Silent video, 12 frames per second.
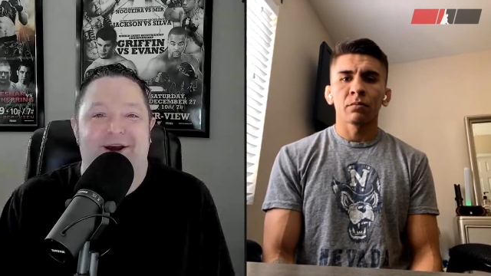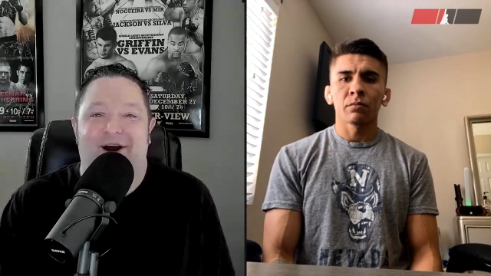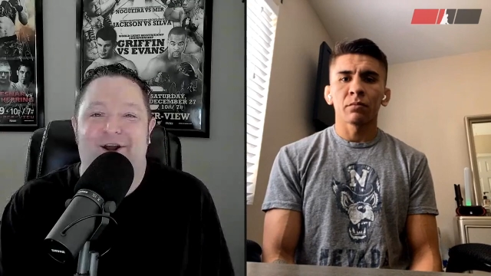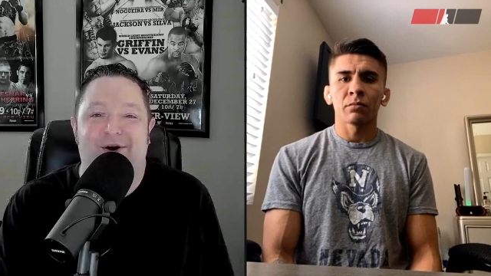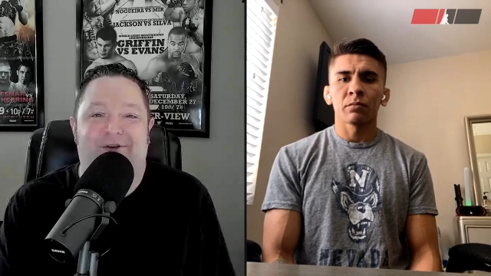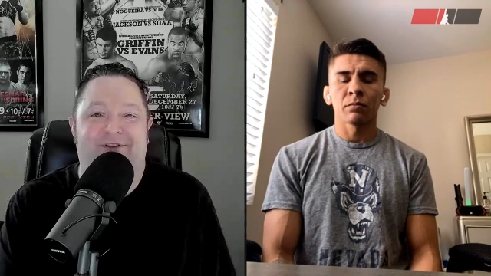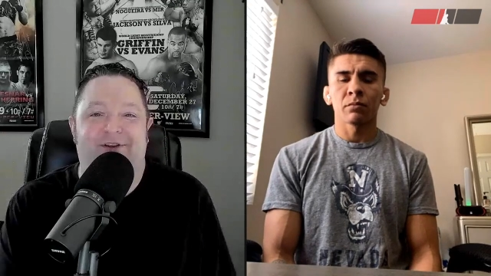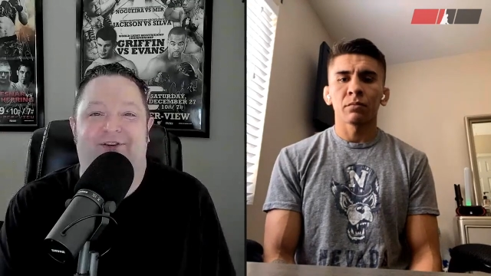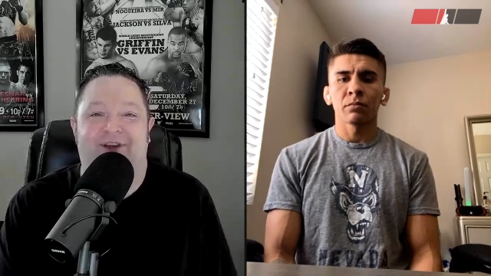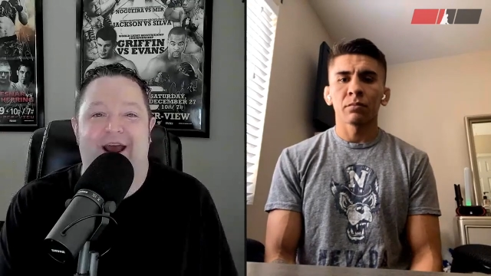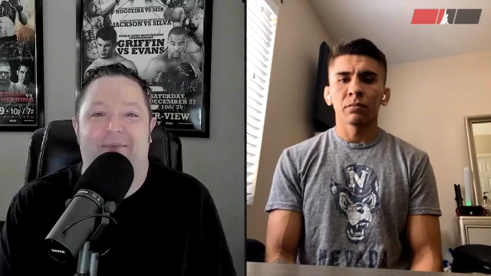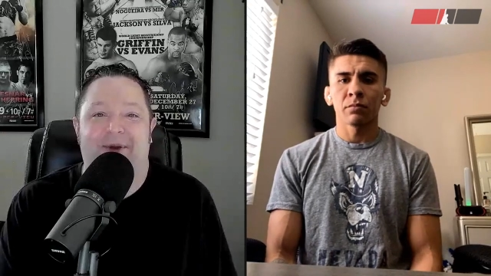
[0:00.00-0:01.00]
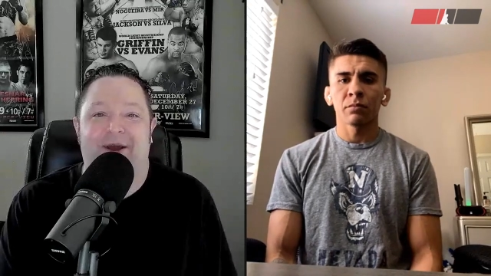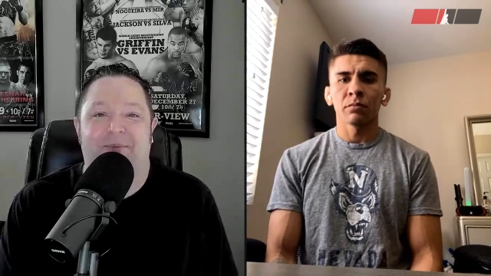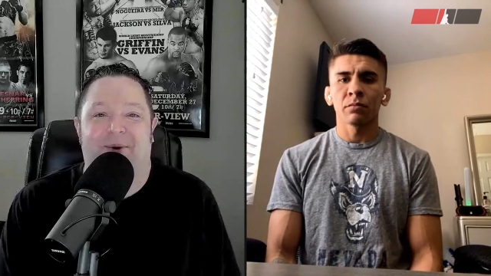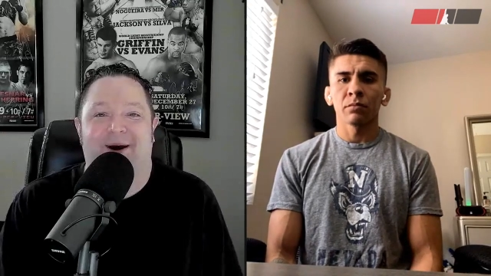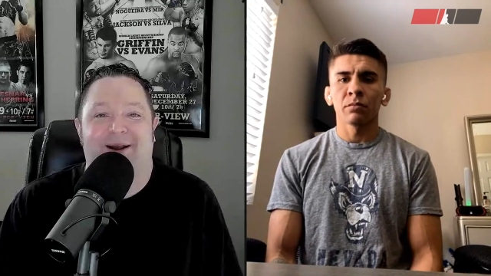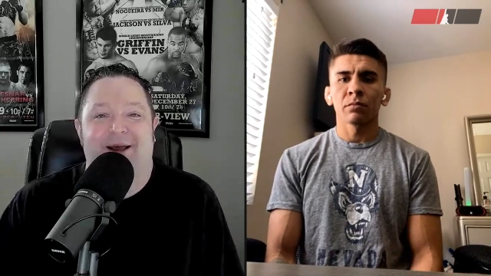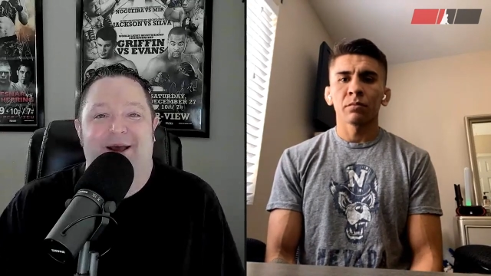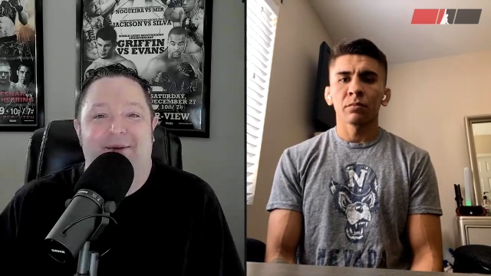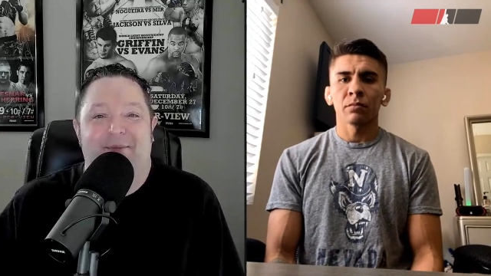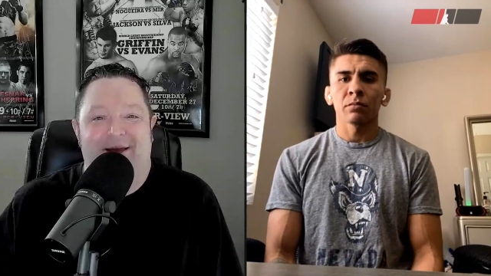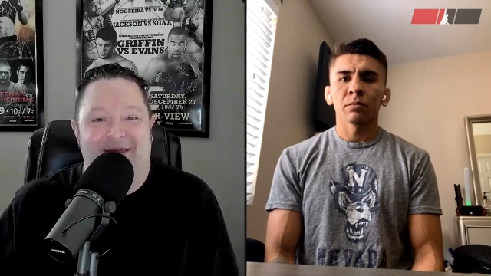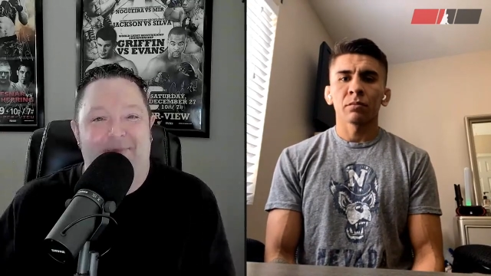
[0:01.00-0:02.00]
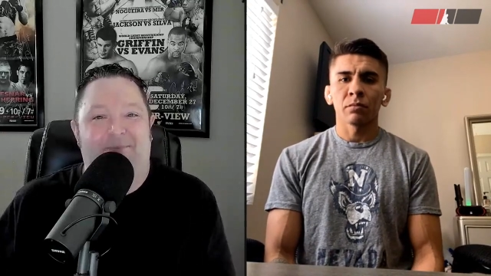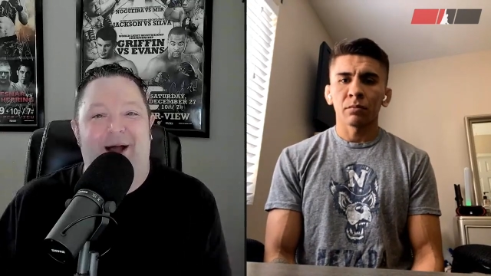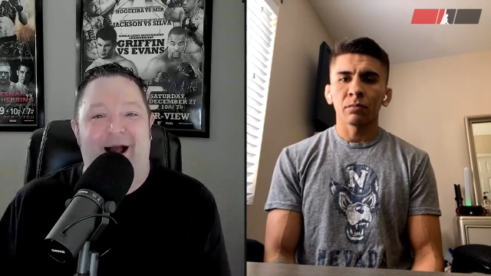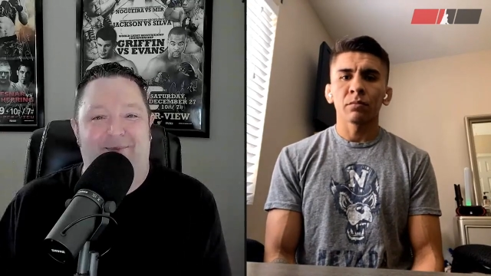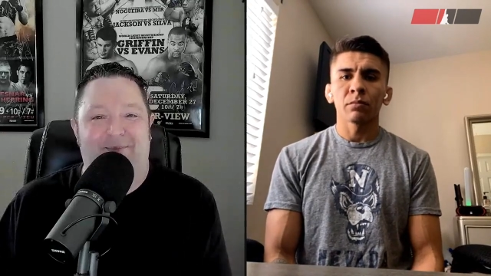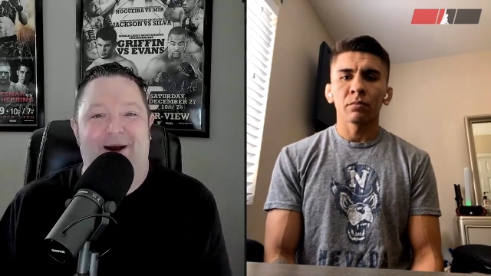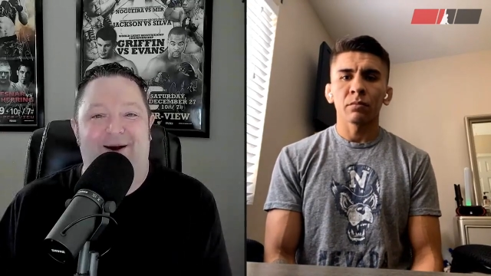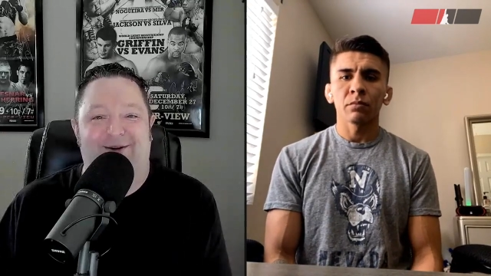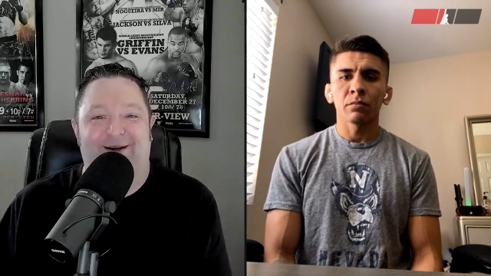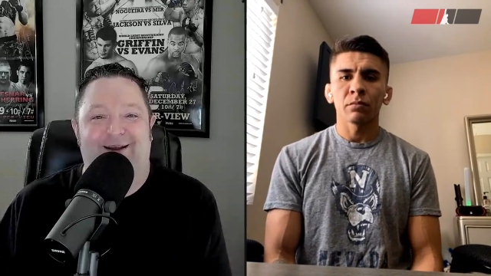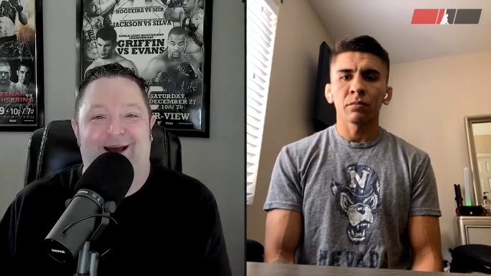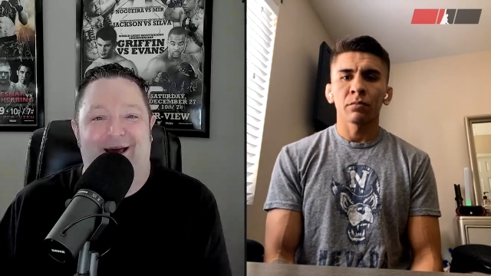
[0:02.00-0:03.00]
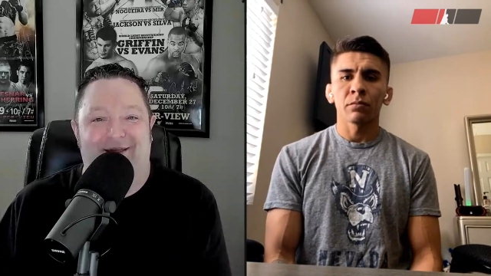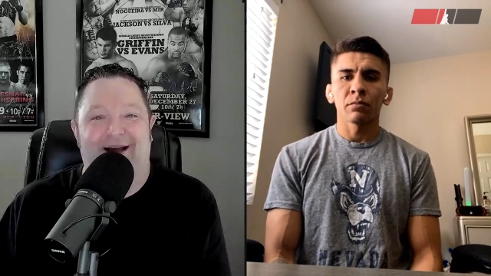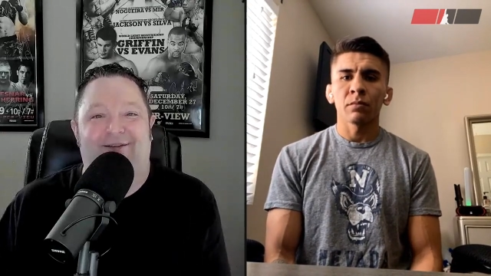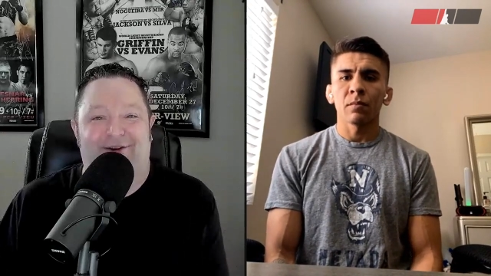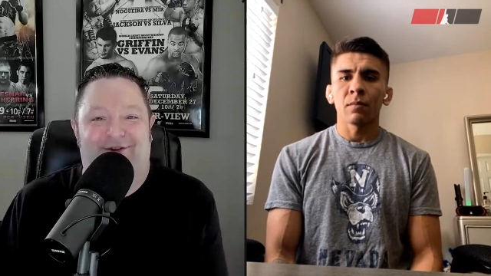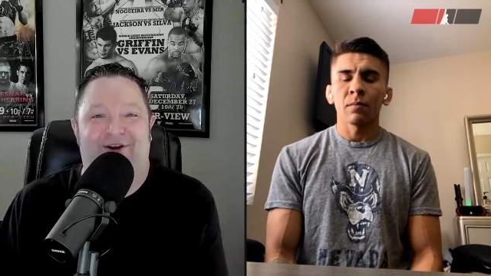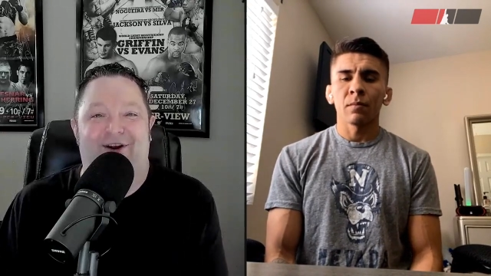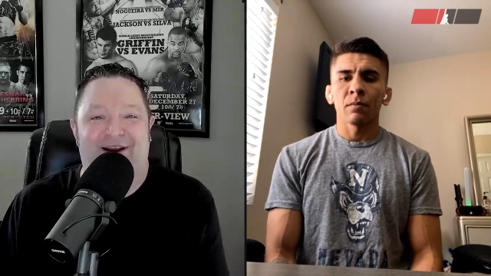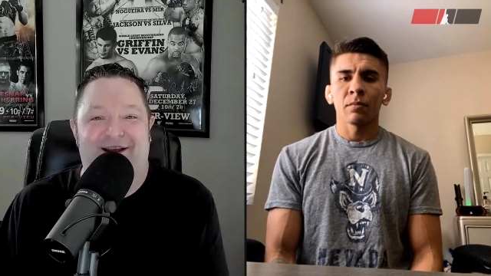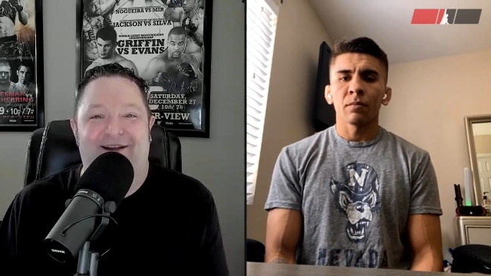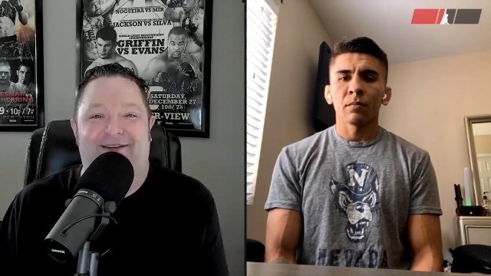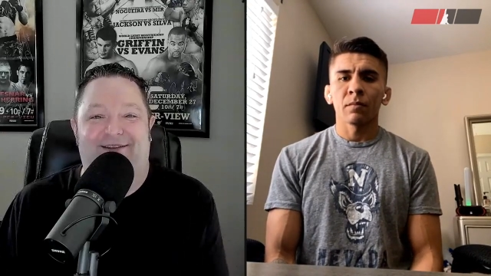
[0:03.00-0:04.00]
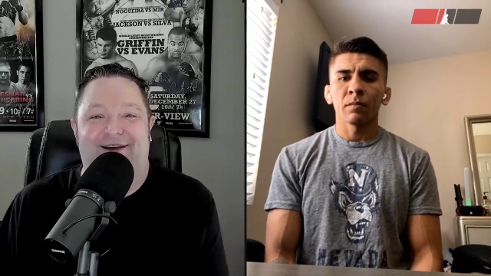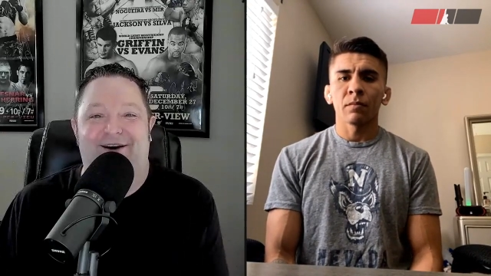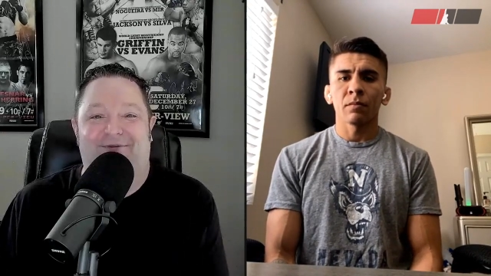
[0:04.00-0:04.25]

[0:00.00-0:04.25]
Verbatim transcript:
Speaker 1: a UFC champion, but man, that black belt, uh, uh, that's a journey in itself,